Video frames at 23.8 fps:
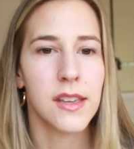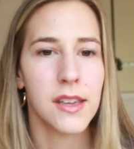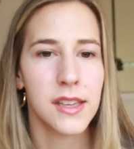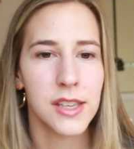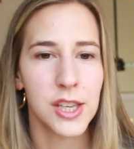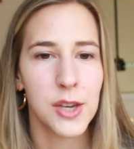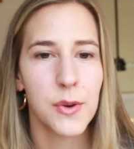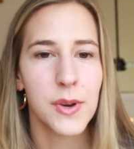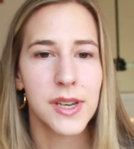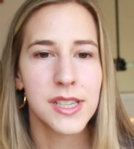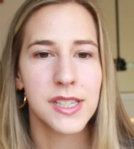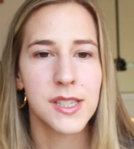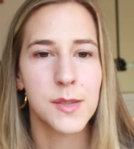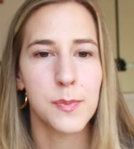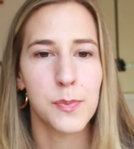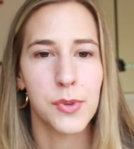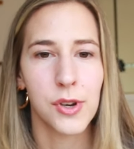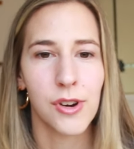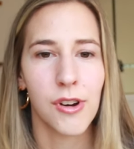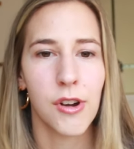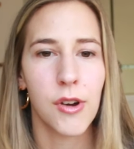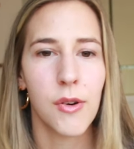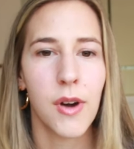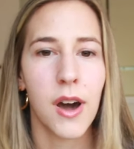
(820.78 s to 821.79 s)
The US
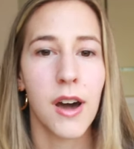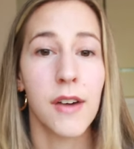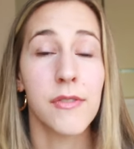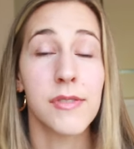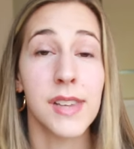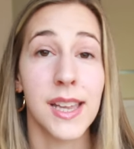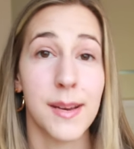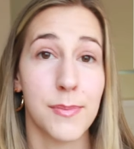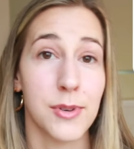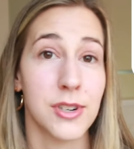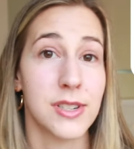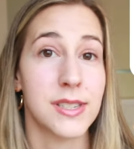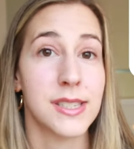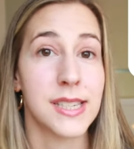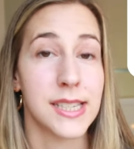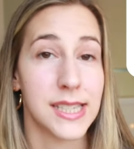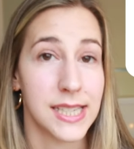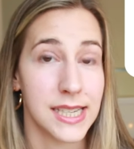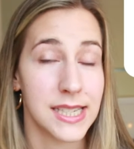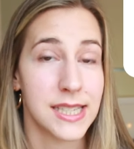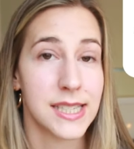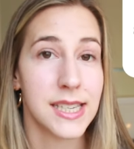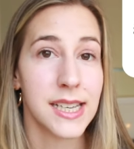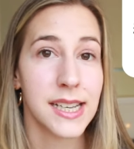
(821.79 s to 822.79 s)
Bureau of Labor
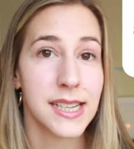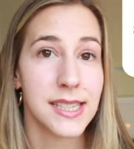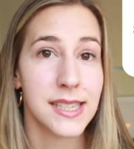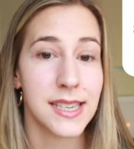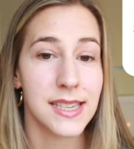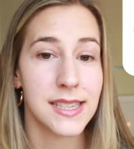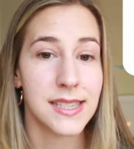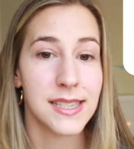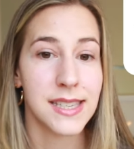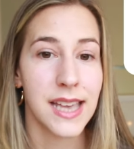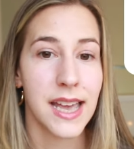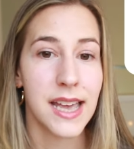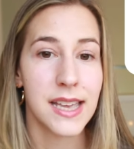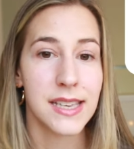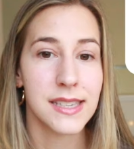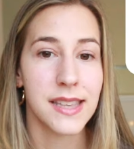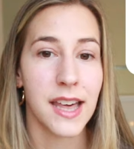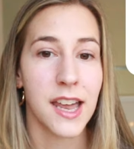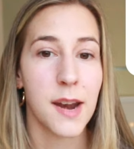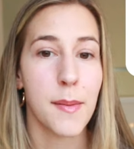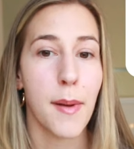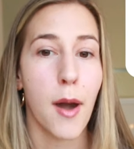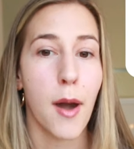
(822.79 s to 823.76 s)
Statistics says that